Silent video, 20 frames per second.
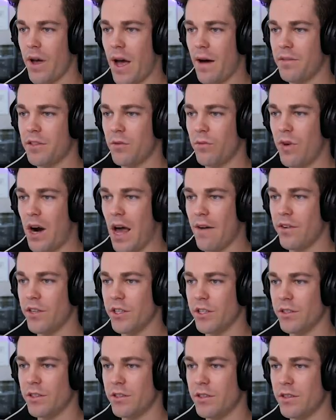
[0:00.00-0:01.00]
We have some
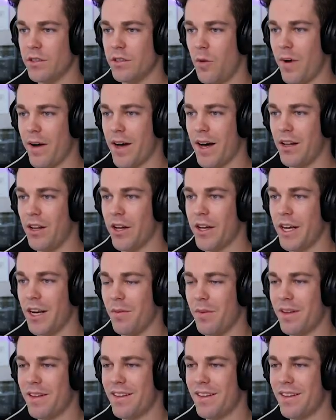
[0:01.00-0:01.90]
ravagers. Oh my god, look at him.